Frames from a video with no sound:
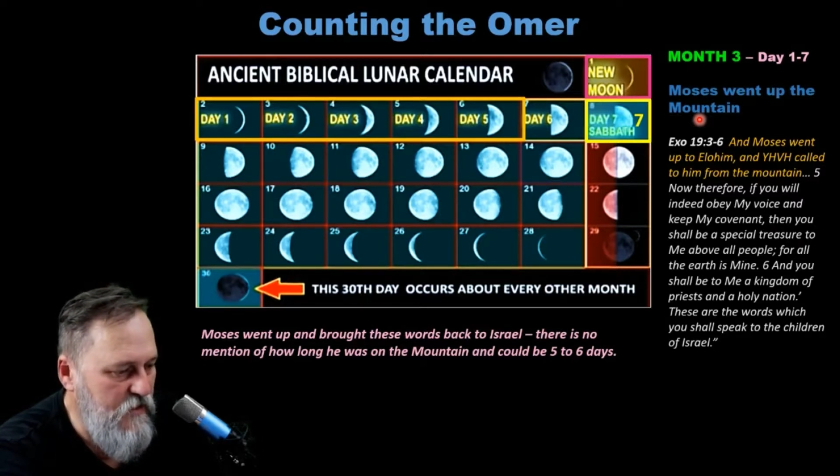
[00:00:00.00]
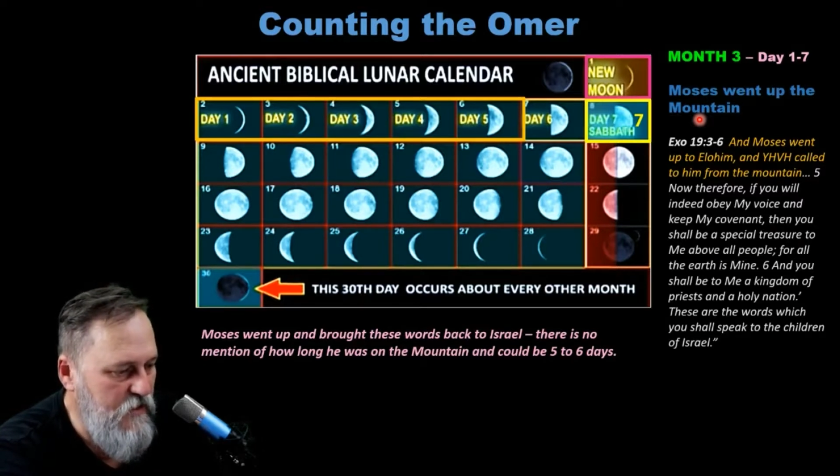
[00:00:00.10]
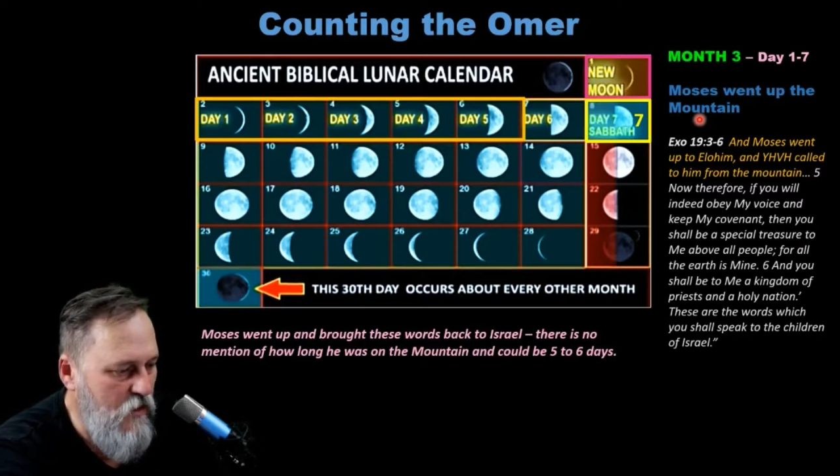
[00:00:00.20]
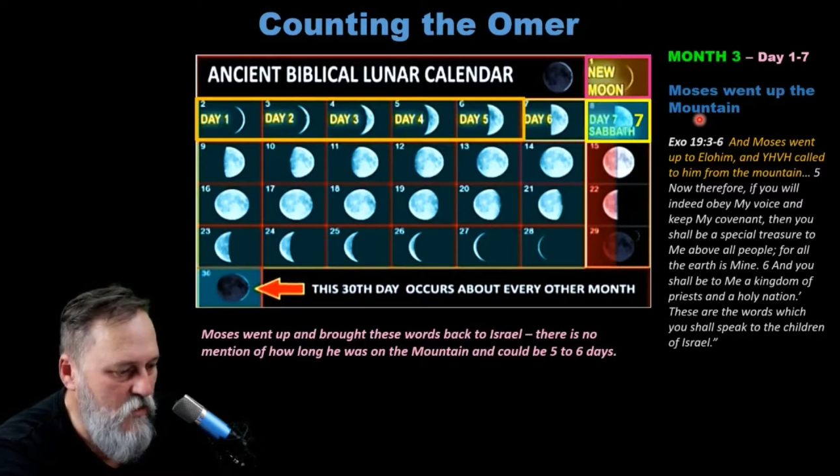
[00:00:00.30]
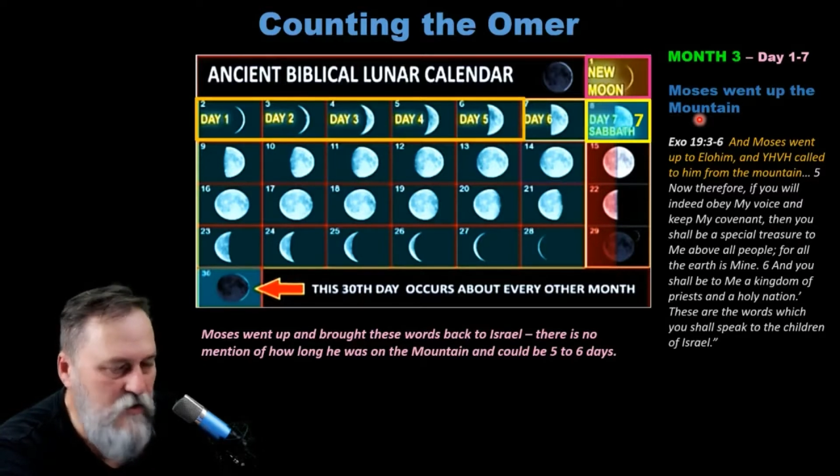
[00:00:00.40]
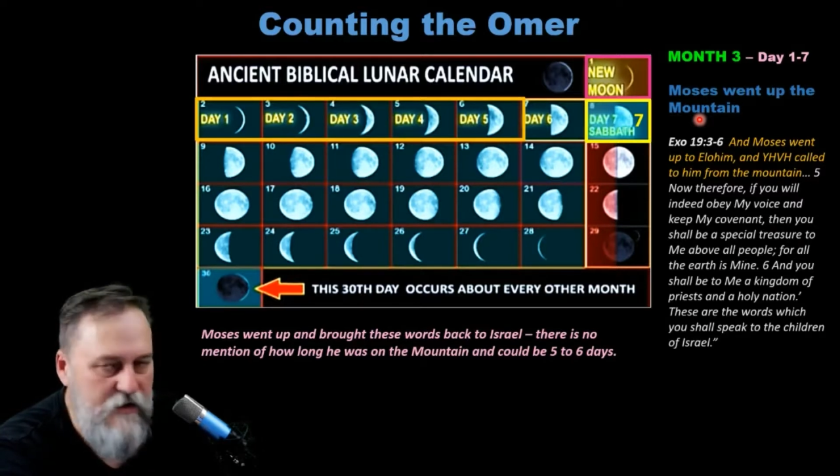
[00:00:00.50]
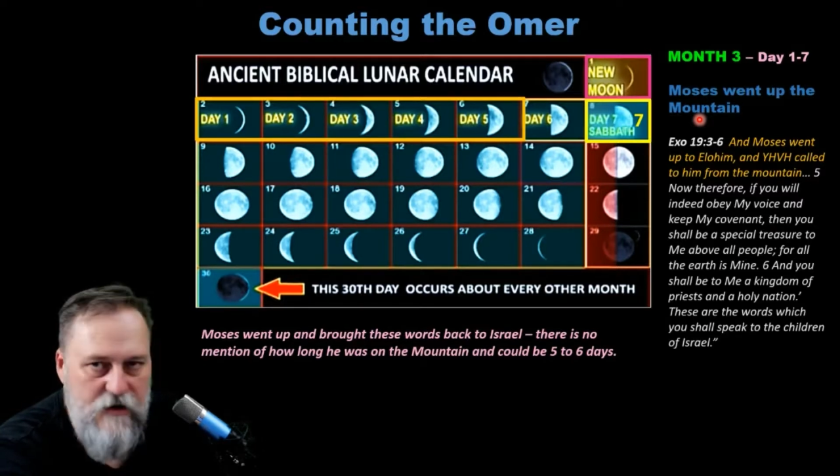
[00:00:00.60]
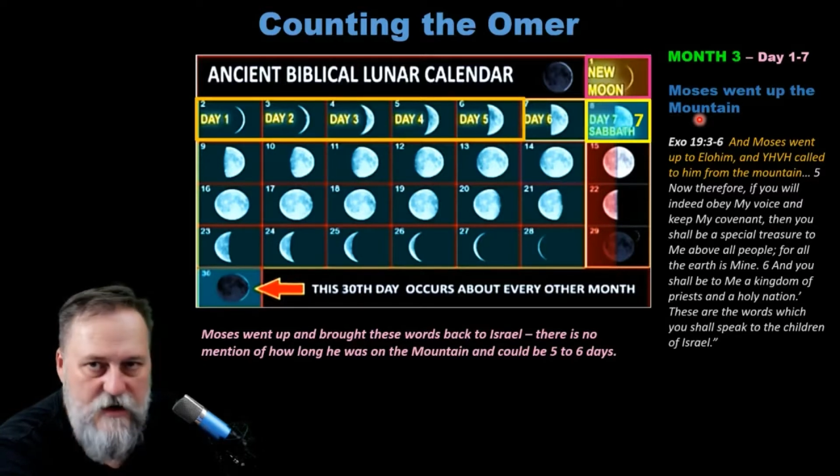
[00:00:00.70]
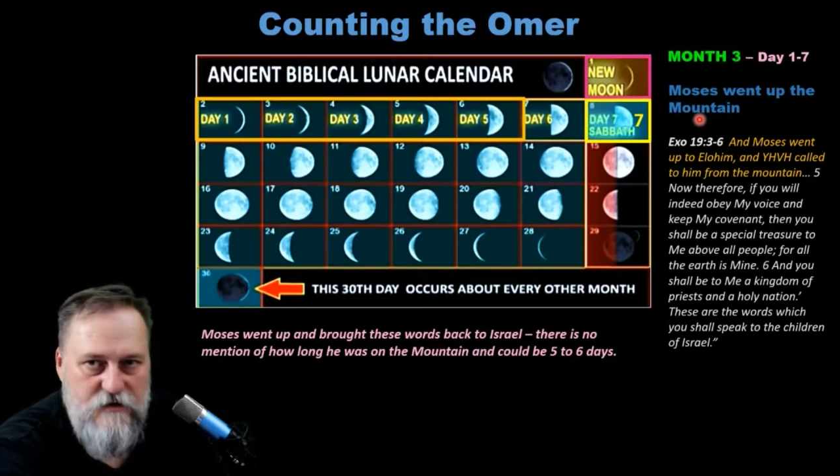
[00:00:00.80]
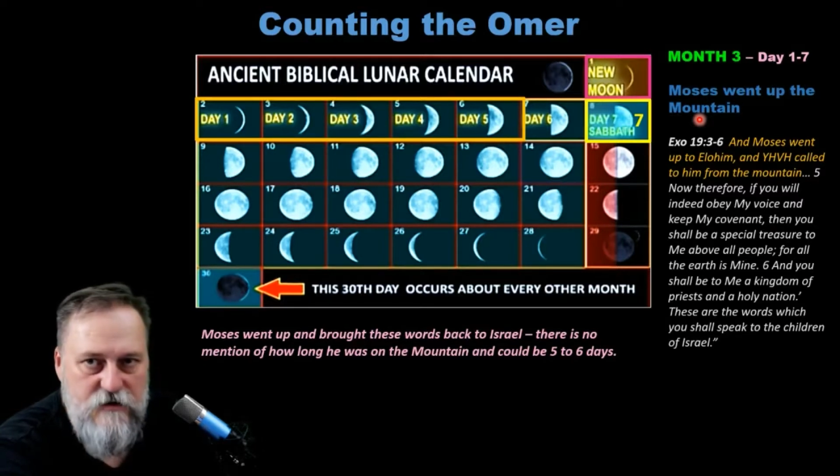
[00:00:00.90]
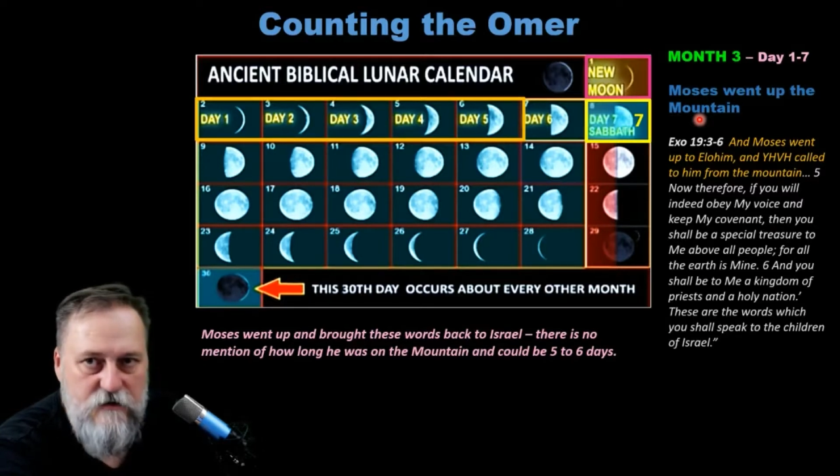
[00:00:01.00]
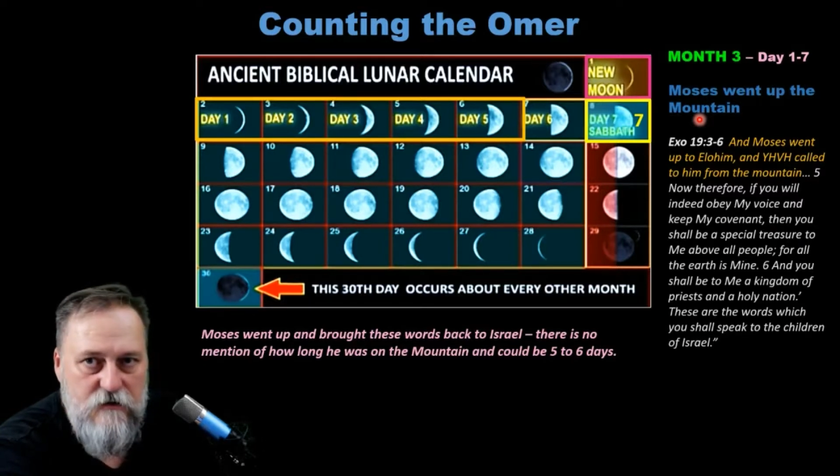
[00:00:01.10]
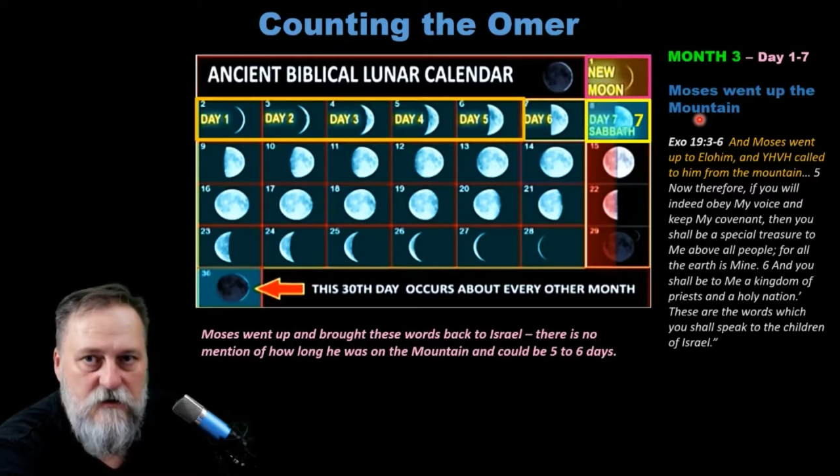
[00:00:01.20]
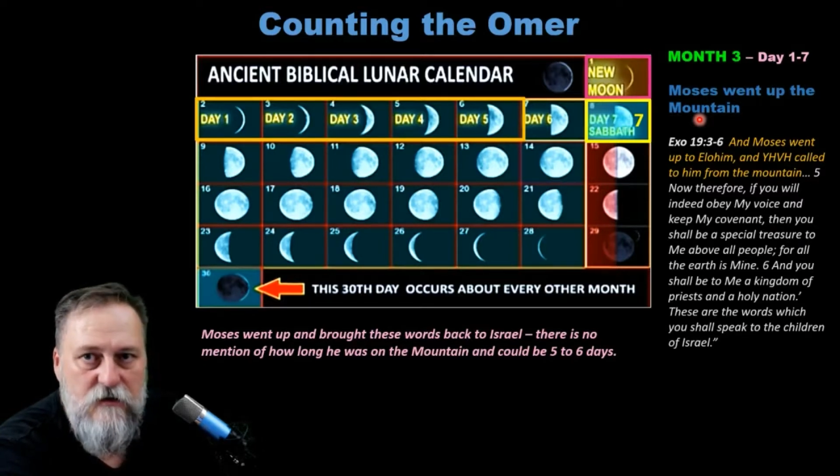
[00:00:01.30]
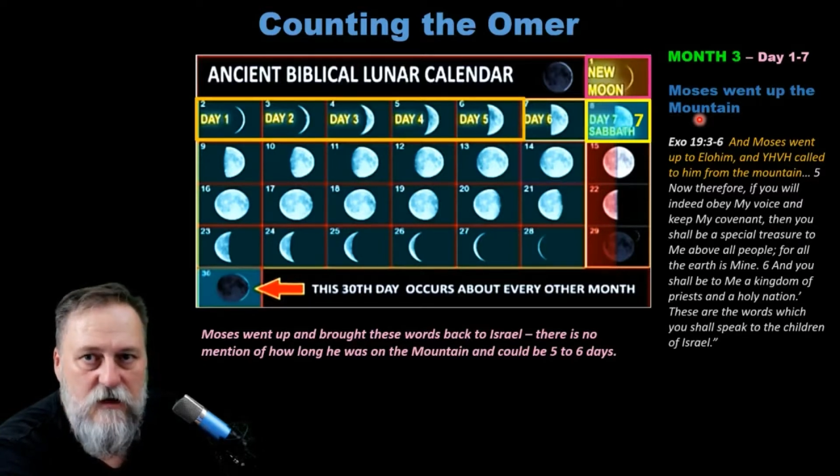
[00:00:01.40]
a holy nation
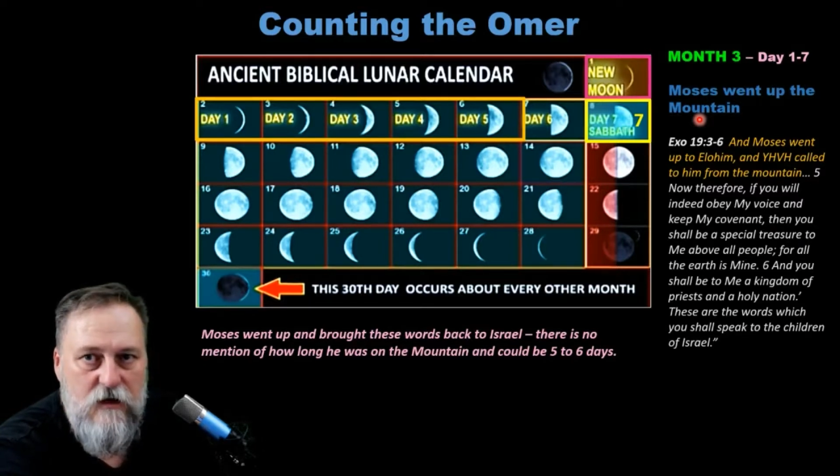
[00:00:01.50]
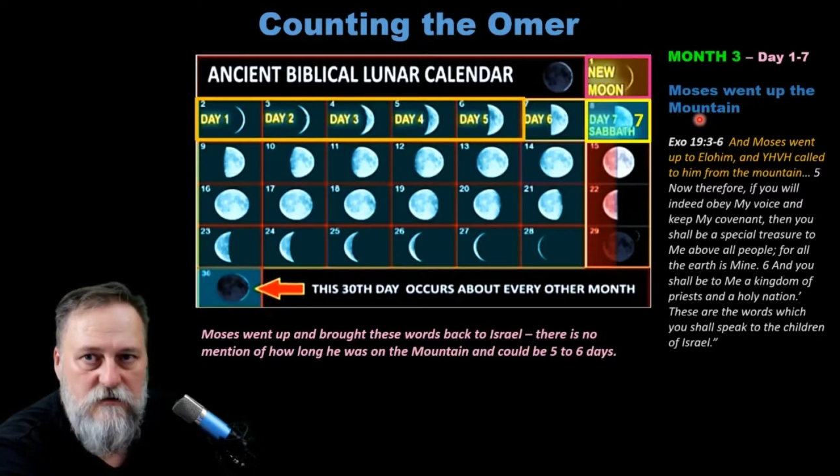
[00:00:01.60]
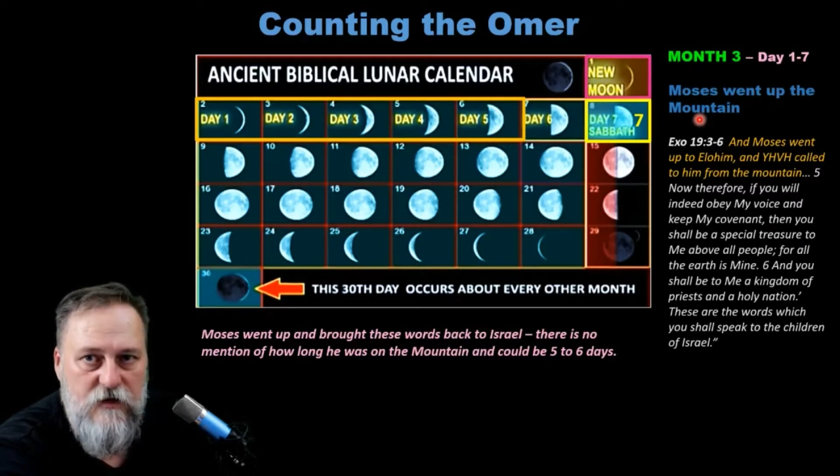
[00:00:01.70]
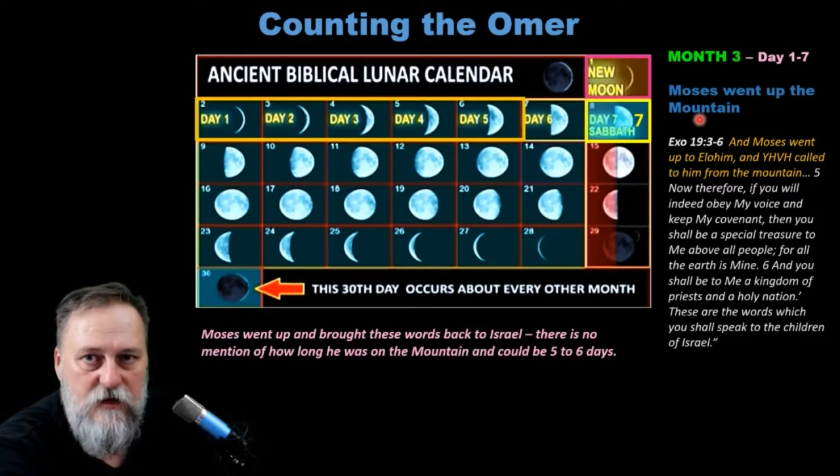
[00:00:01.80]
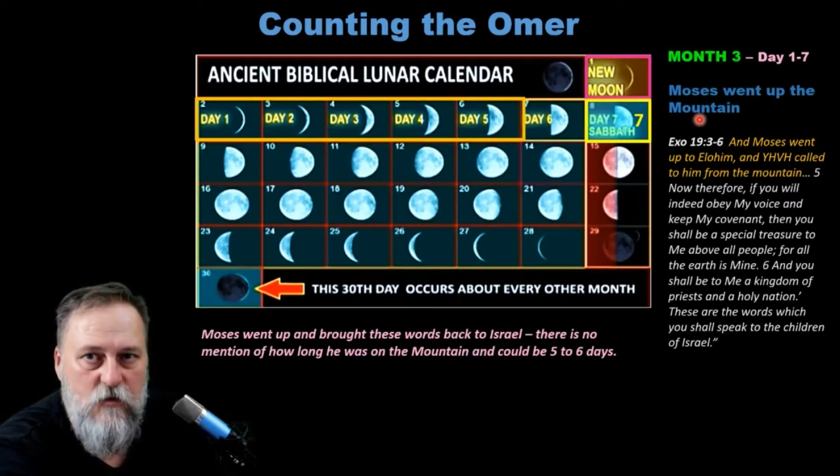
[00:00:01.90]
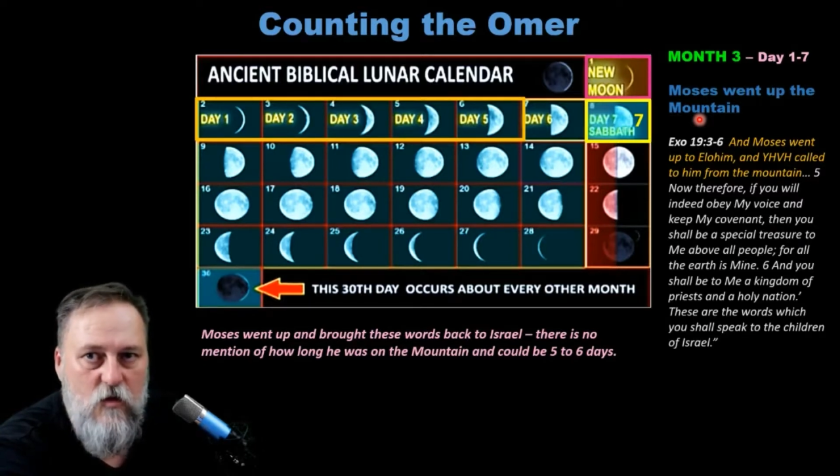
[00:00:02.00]
unto him,